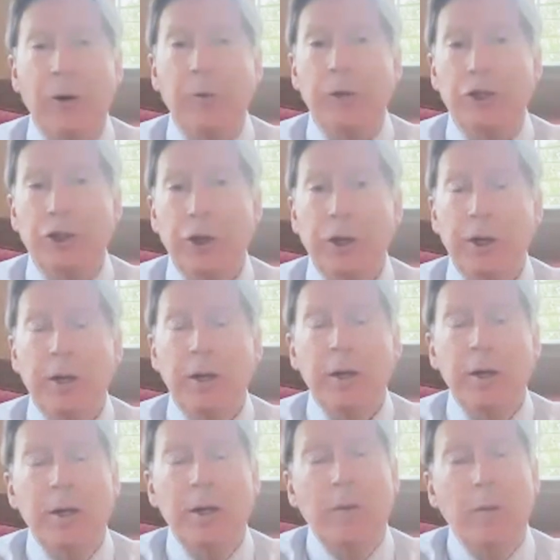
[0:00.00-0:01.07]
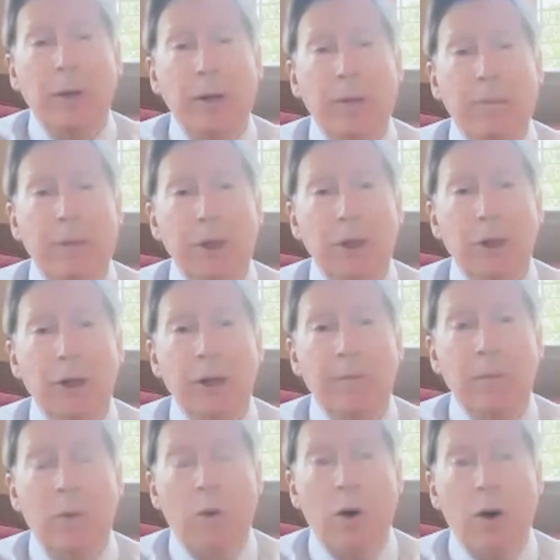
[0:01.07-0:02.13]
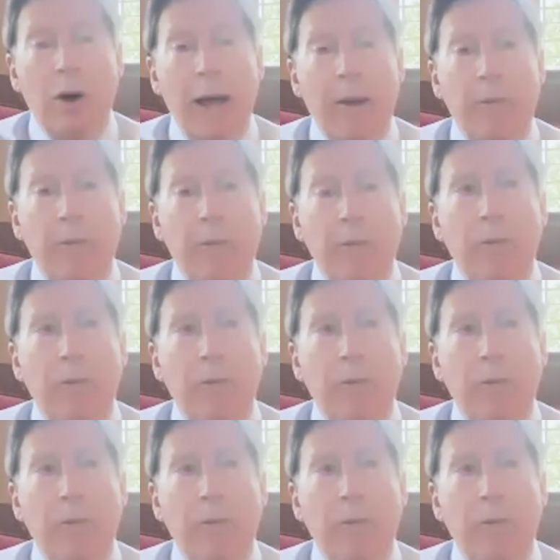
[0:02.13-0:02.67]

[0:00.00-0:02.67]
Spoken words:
We should really be looking more at